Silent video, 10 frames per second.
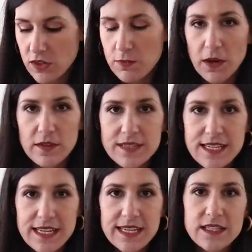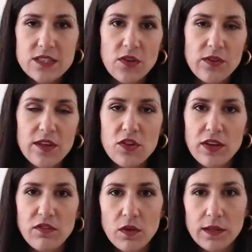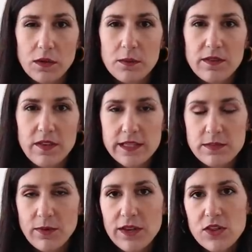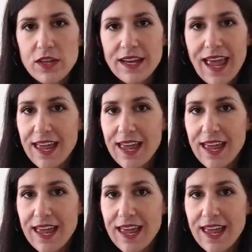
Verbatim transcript: each pair of sneakers so that should give you a little bit of inspiration